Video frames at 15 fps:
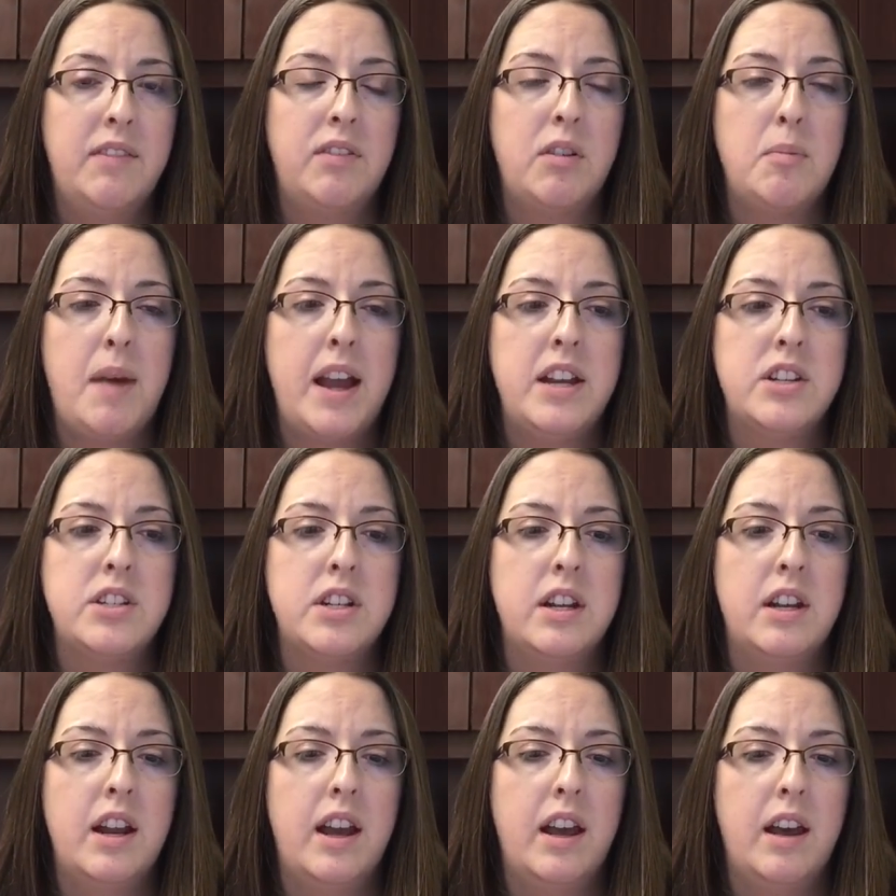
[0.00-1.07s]

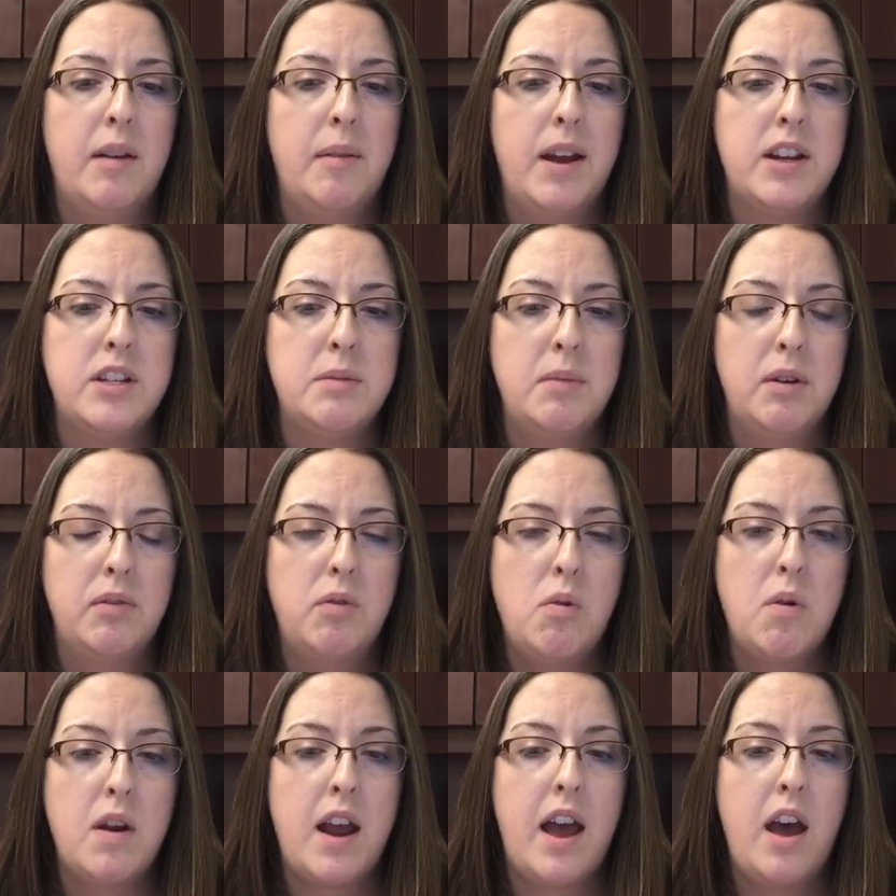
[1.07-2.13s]
information as you move forward.